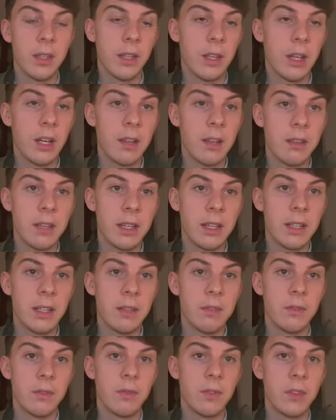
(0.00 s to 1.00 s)
I think
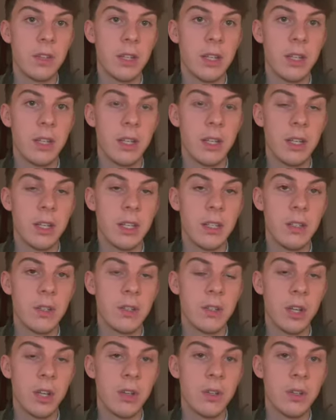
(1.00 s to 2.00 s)
if he does
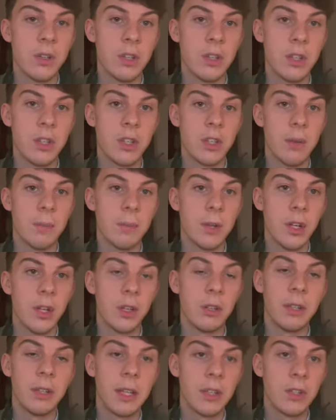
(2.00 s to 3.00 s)
go to the Champion
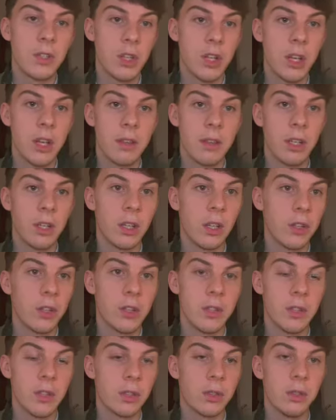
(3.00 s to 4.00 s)
Hurdle next year, I think
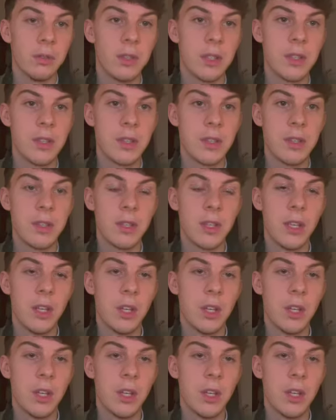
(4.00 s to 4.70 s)
Honeysuckle versus